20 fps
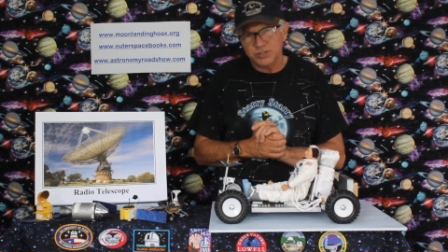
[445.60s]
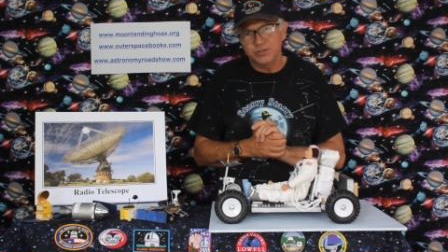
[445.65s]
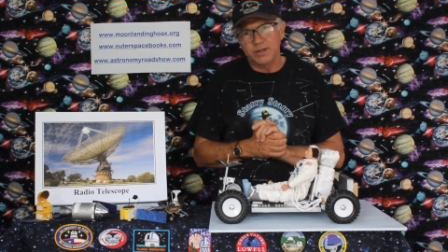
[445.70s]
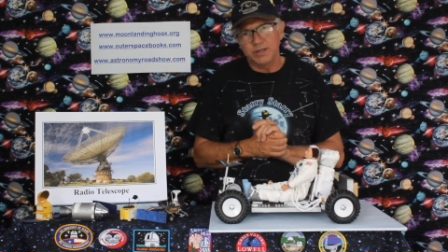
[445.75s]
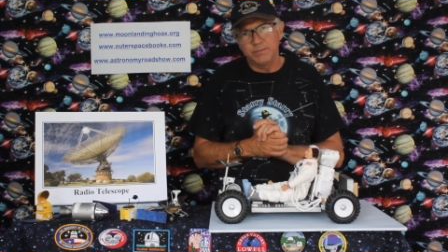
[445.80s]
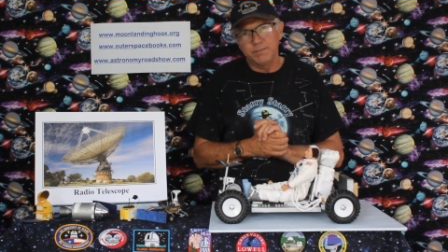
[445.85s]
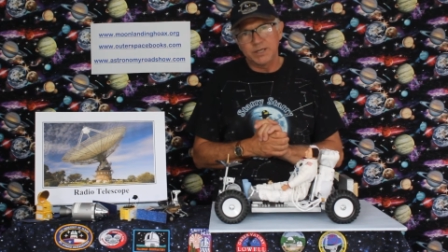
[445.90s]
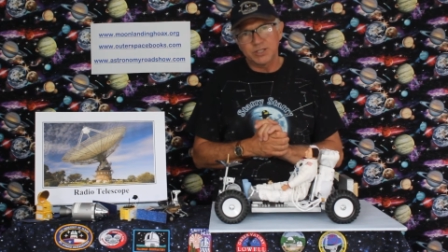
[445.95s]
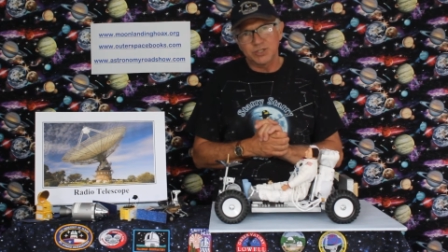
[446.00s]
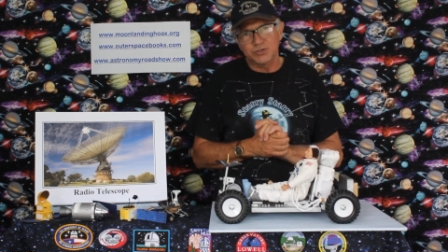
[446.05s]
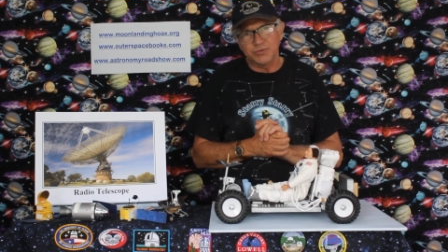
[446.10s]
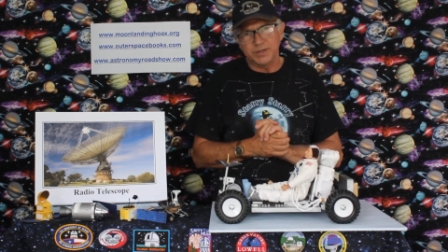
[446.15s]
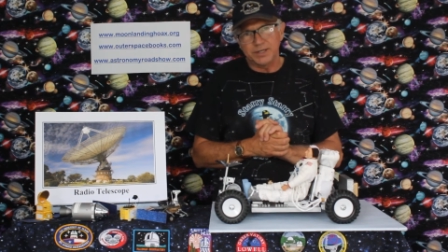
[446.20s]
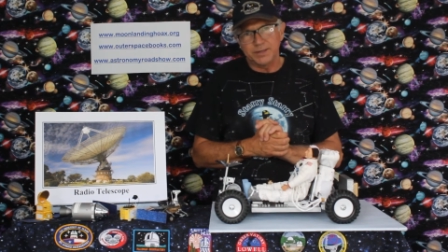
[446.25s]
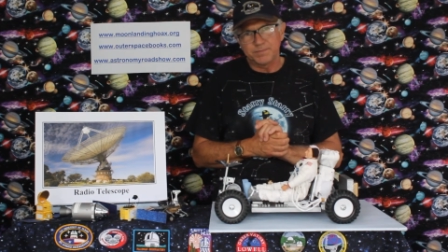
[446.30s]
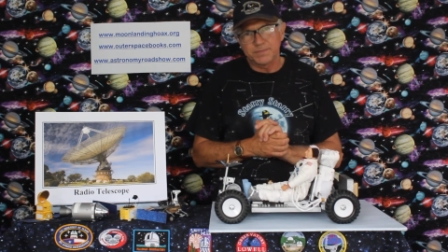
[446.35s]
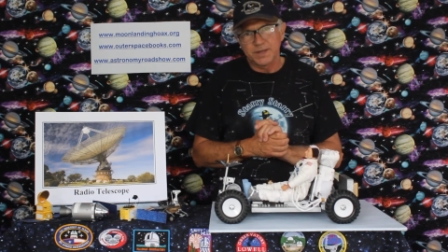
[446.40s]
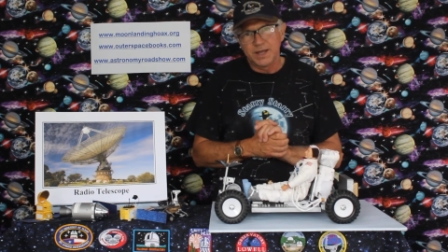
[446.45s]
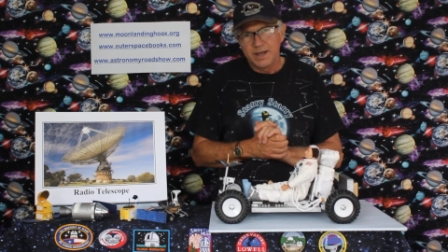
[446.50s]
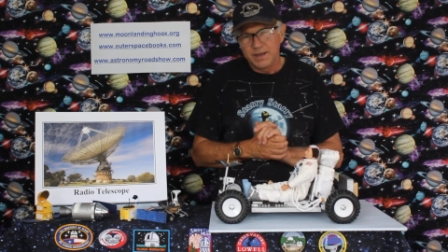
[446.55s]
not the mystery.
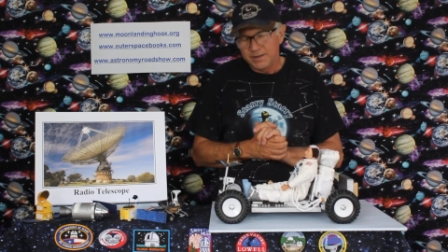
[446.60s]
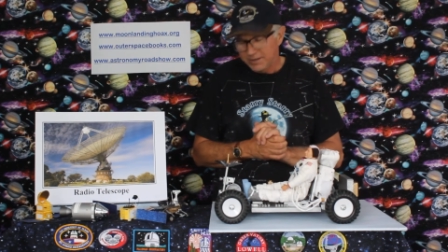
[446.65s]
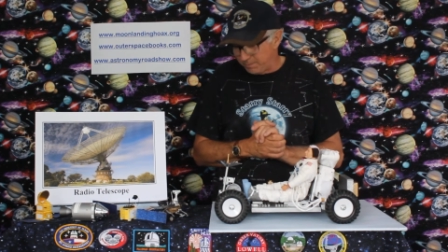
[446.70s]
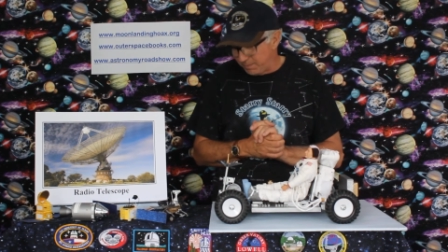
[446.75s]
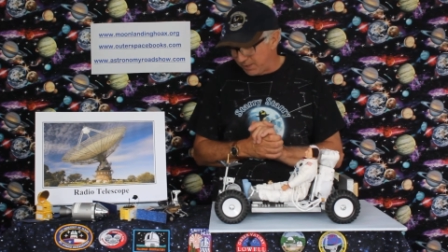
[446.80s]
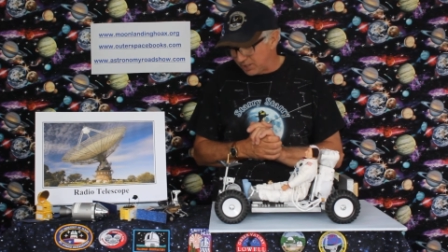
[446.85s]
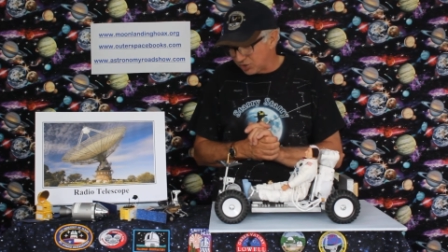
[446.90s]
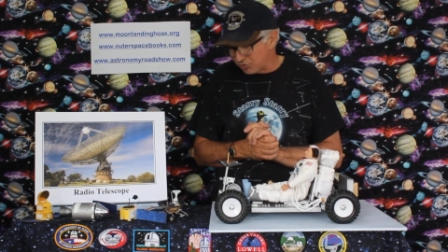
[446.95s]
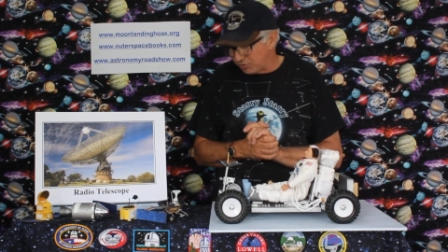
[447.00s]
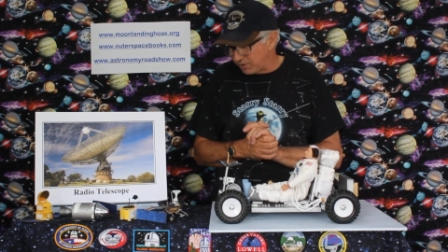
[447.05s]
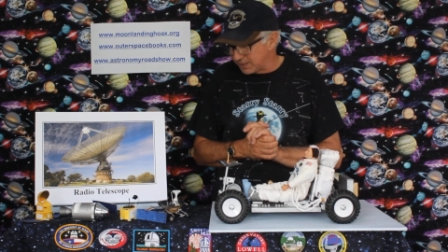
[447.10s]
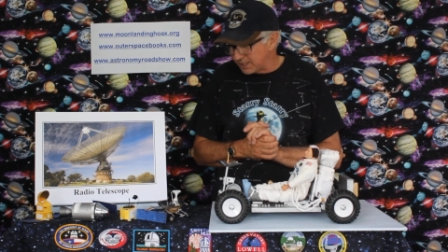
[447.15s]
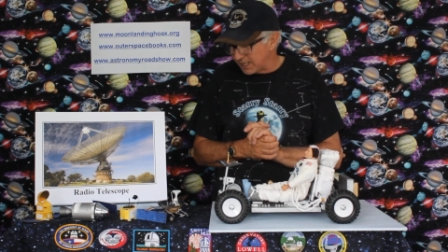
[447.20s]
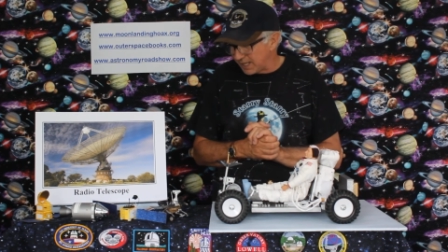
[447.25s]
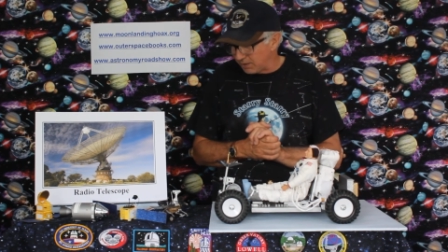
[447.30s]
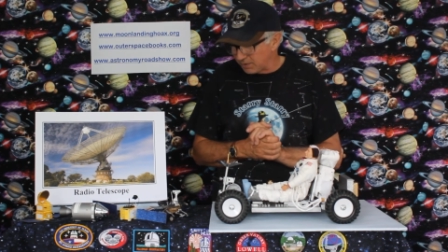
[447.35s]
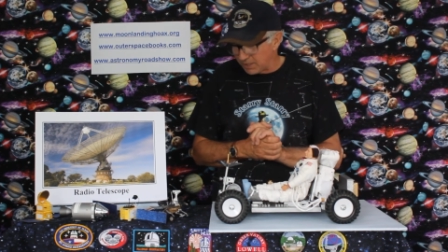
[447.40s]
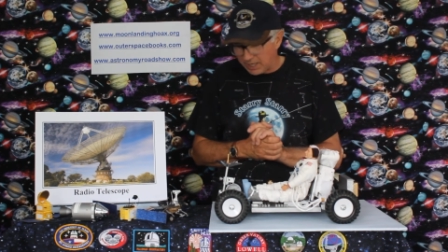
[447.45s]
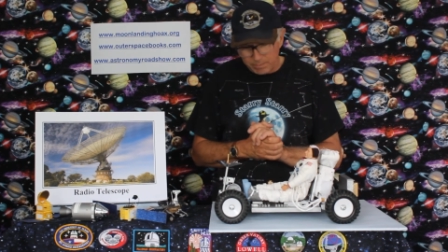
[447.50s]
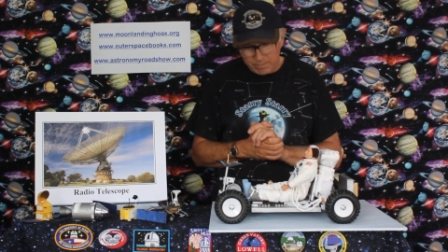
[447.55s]
The mystery is
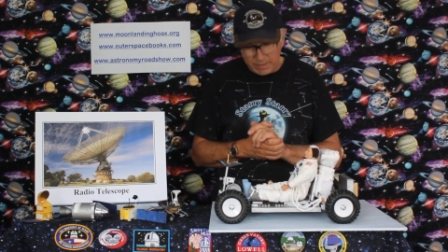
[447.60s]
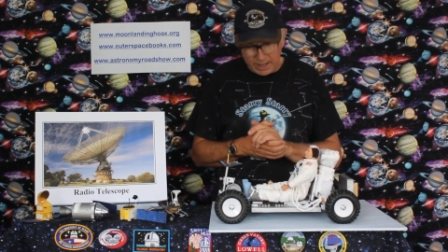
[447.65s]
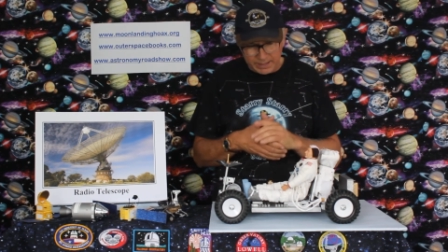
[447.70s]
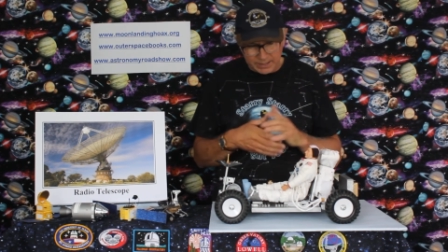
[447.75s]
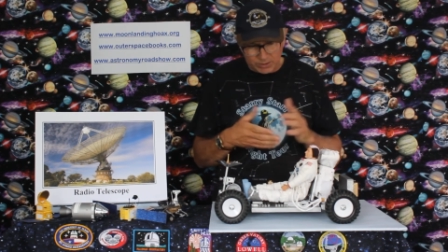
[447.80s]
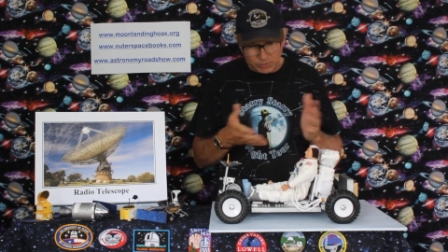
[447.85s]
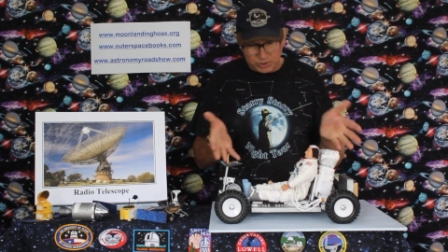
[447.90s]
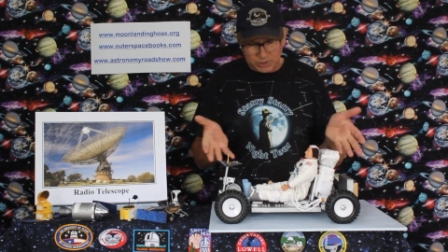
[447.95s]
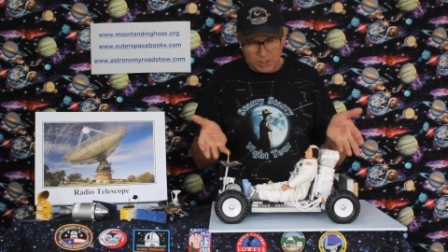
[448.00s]
how come adults